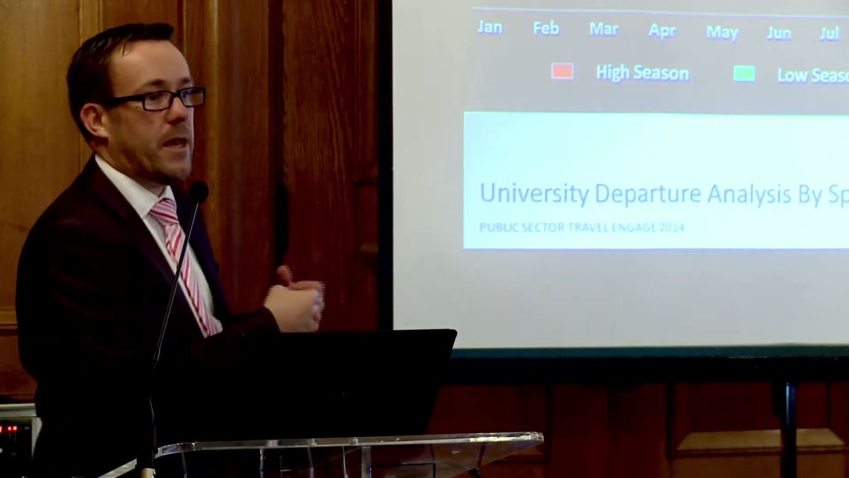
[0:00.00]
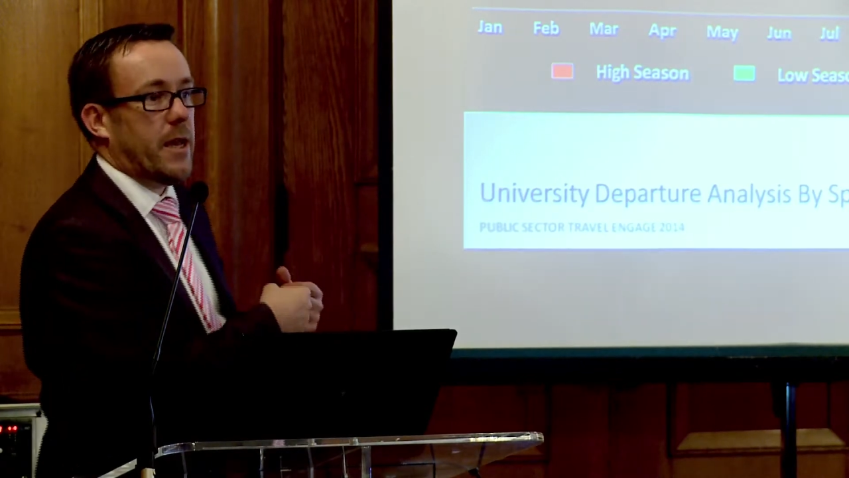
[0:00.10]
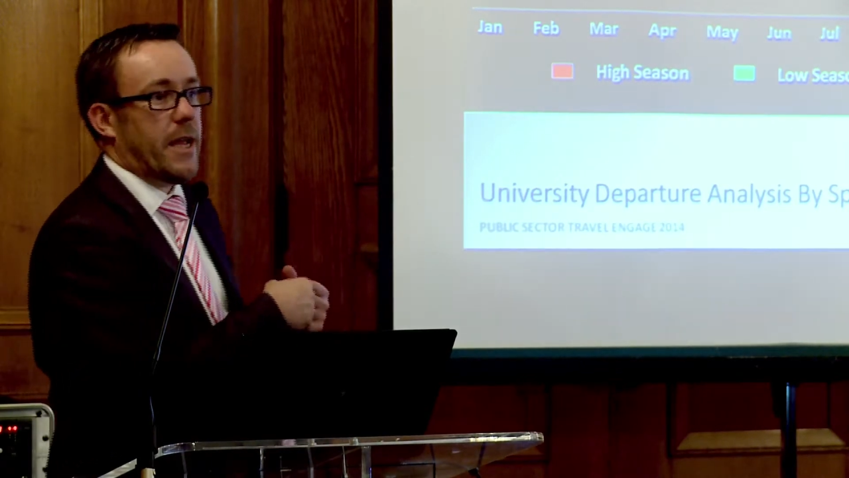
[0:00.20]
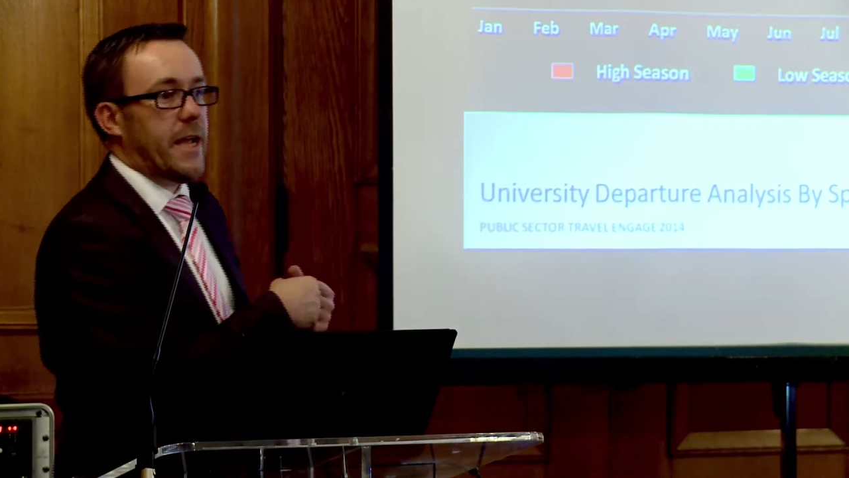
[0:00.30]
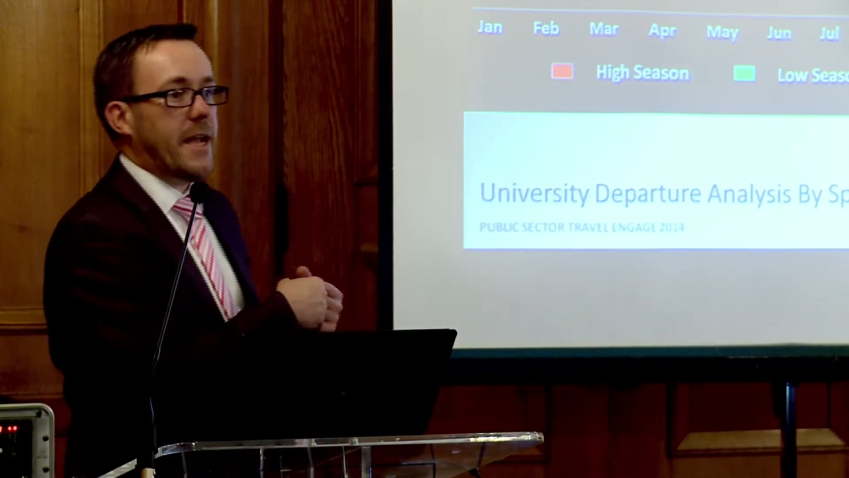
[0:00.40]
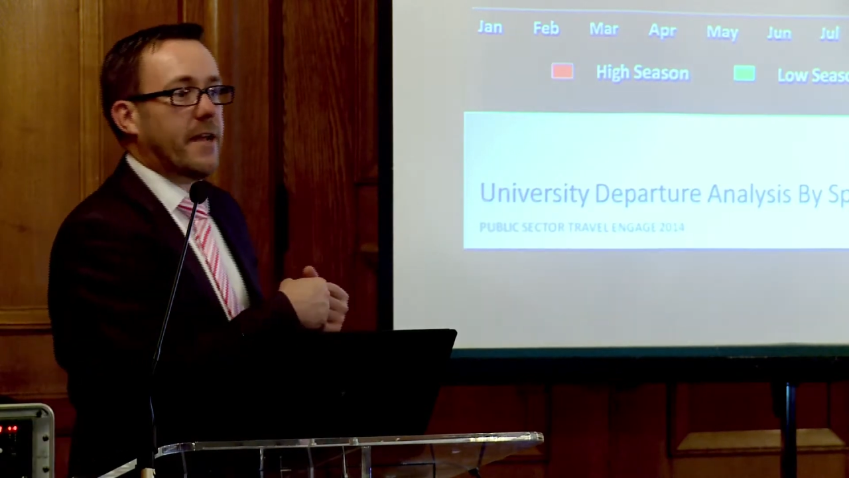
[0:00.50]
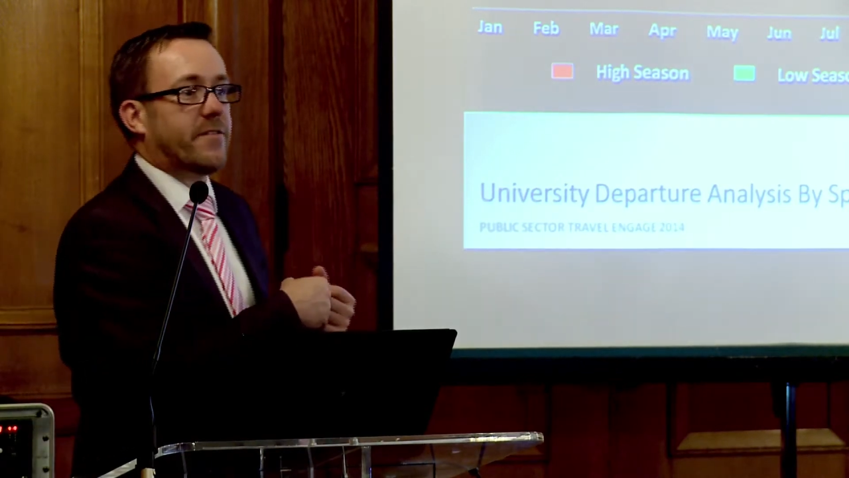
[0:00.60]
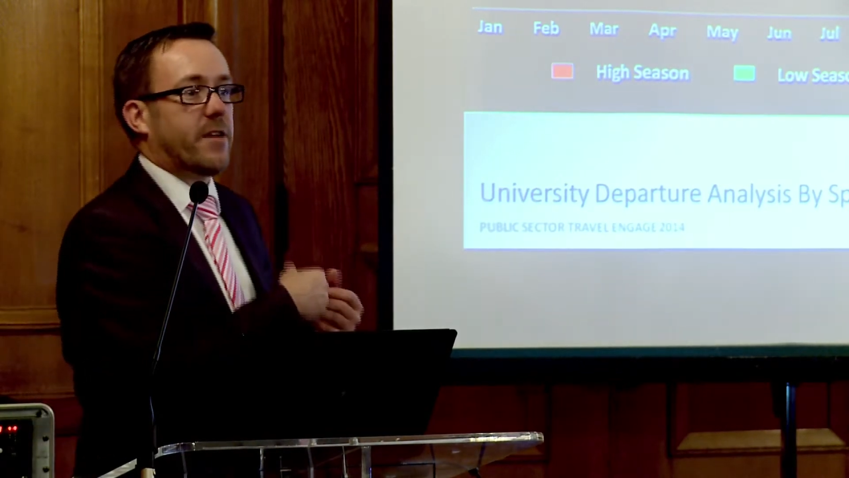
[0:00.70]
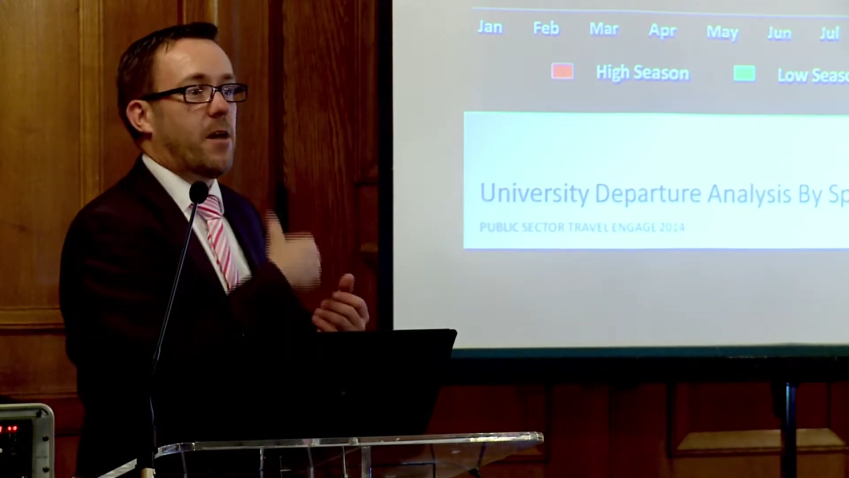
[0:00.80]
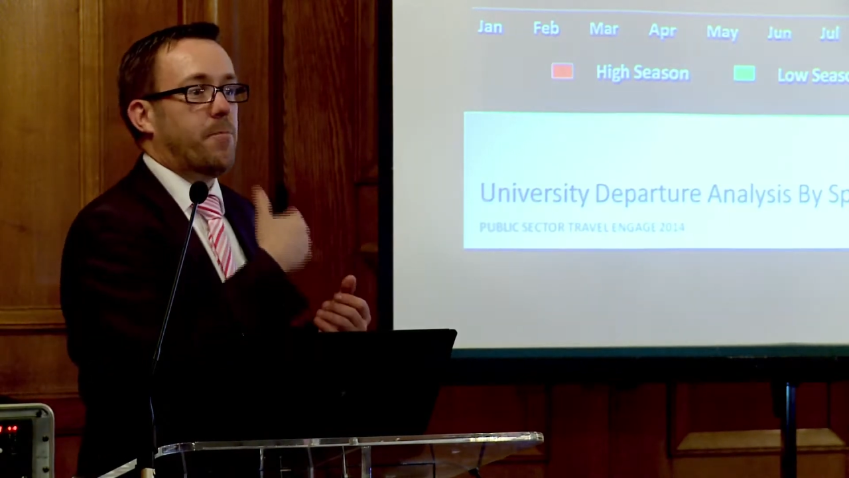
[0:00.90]
is
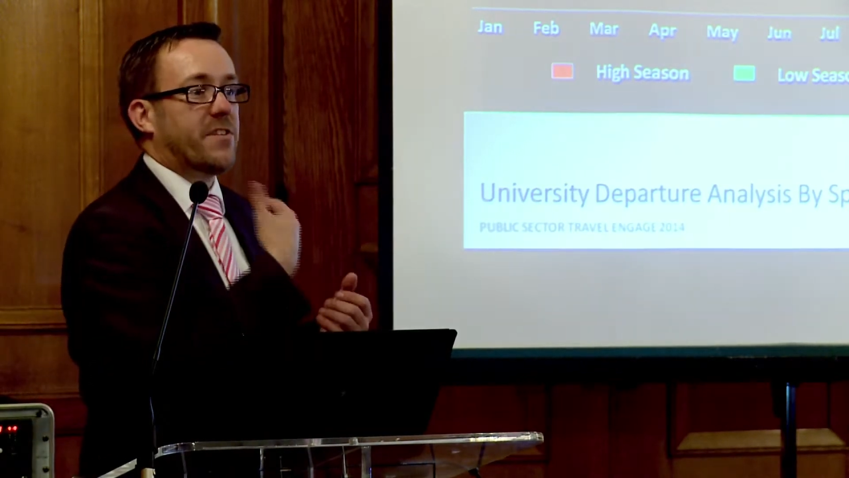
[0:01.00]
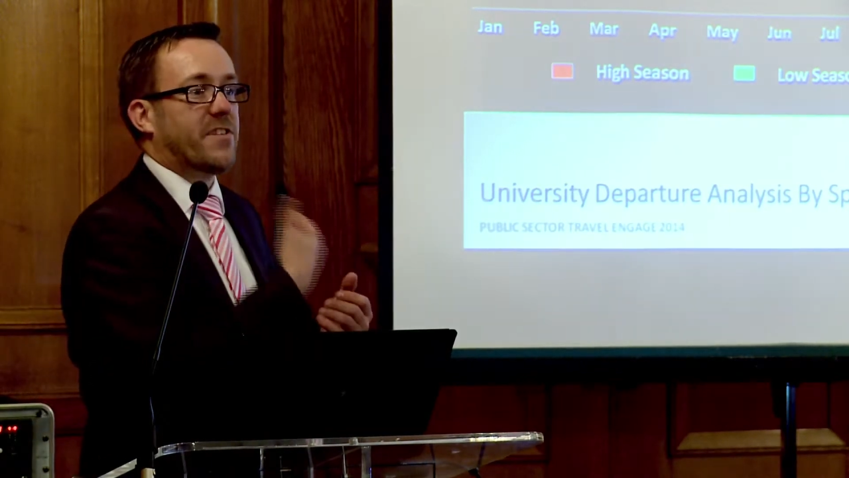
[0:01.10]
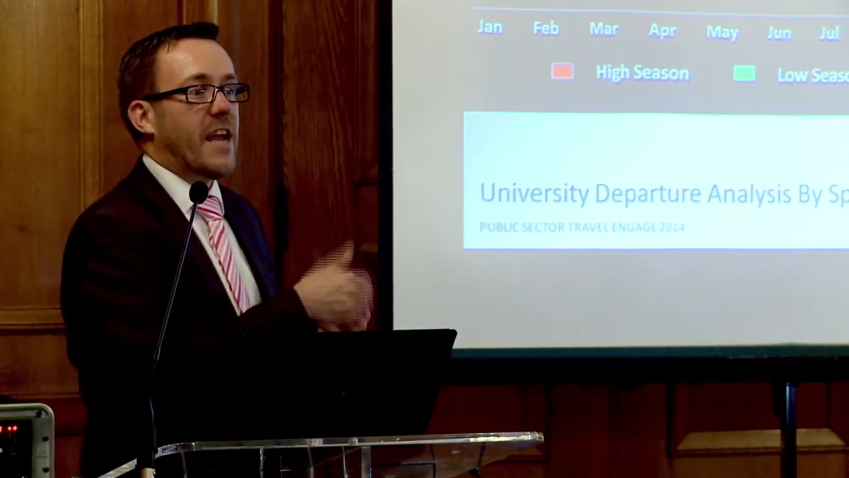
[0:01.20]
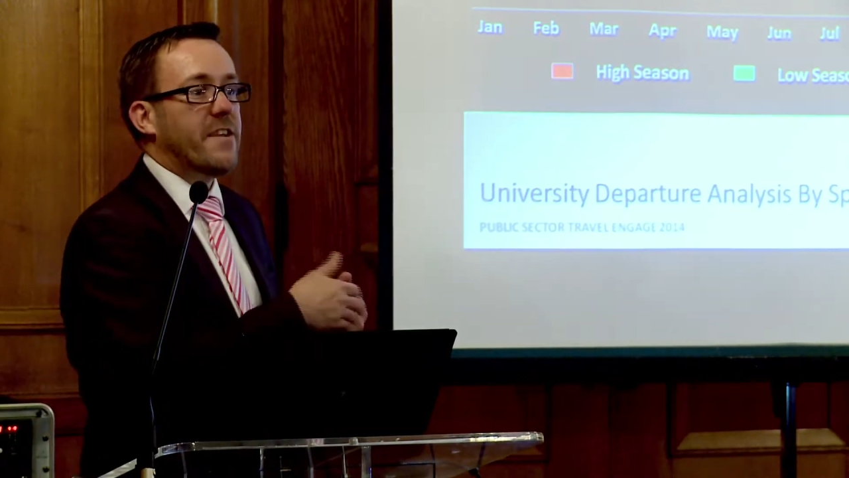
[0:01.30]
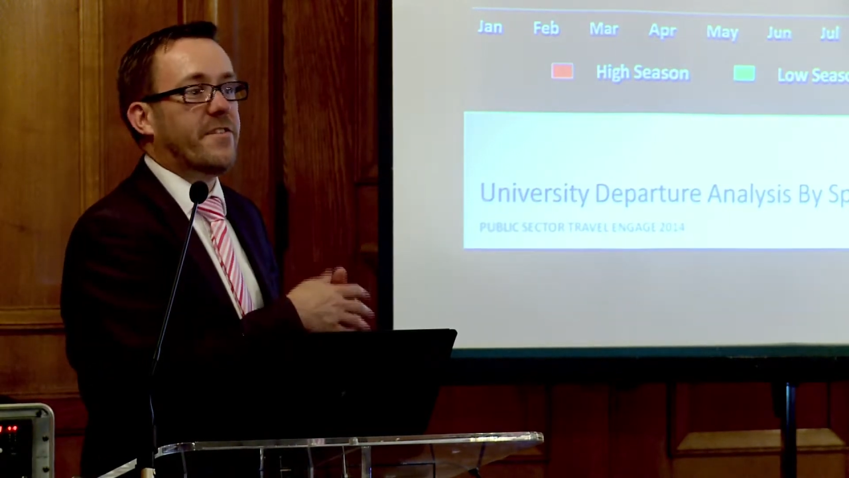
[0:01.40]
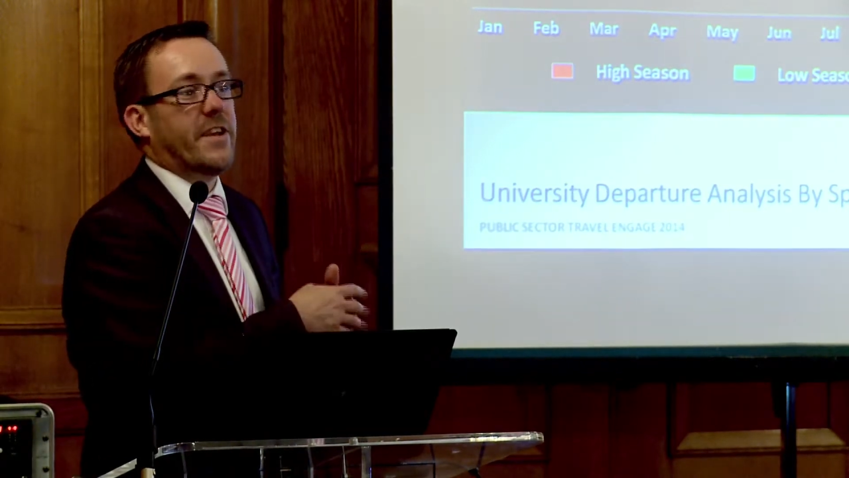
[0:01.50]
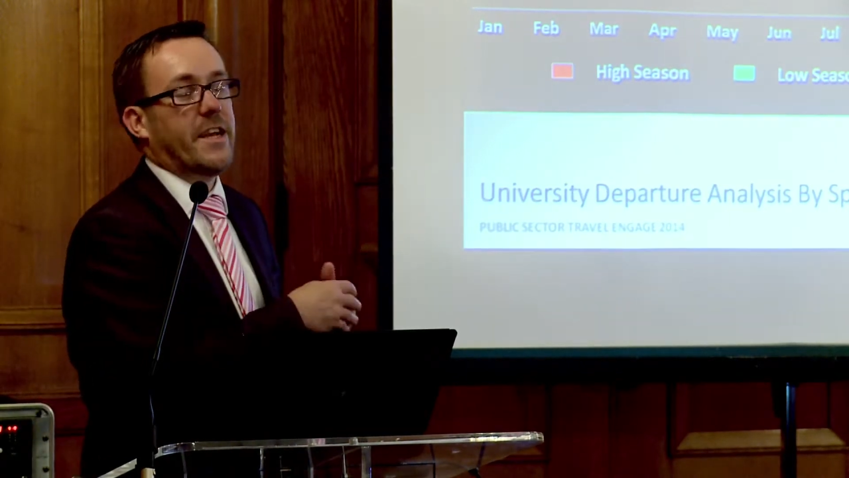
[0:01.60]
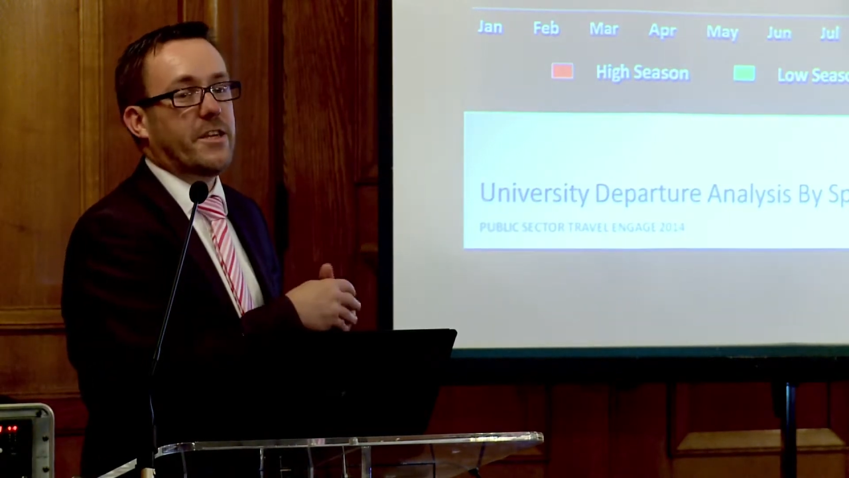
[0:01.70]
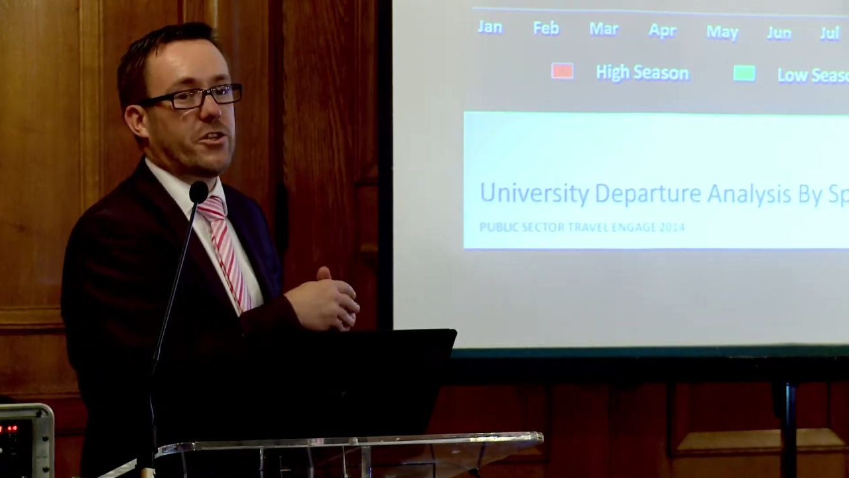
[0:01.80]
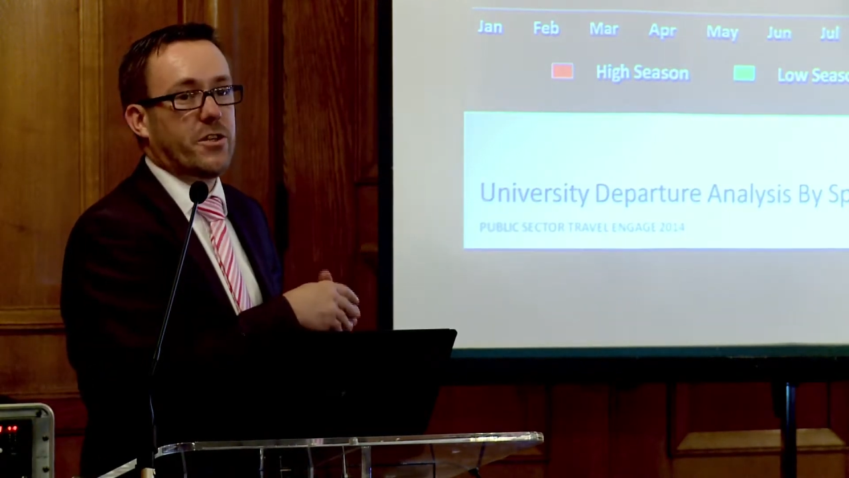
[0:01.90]
a
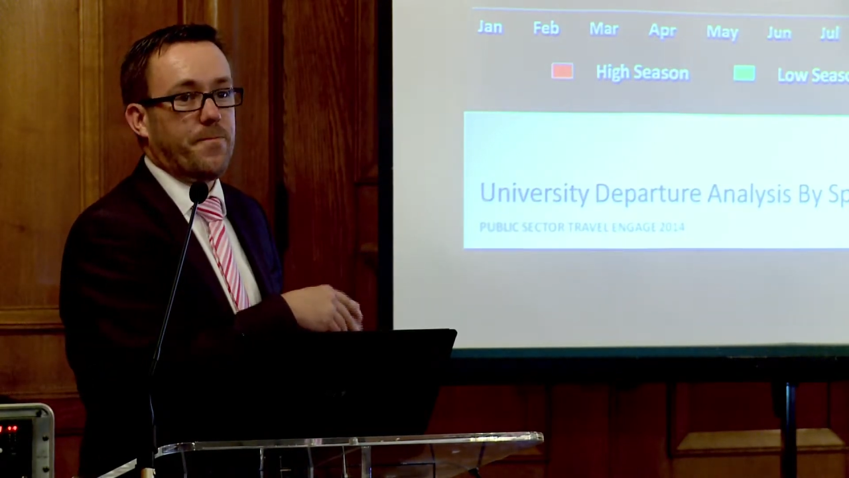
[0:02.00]
percentage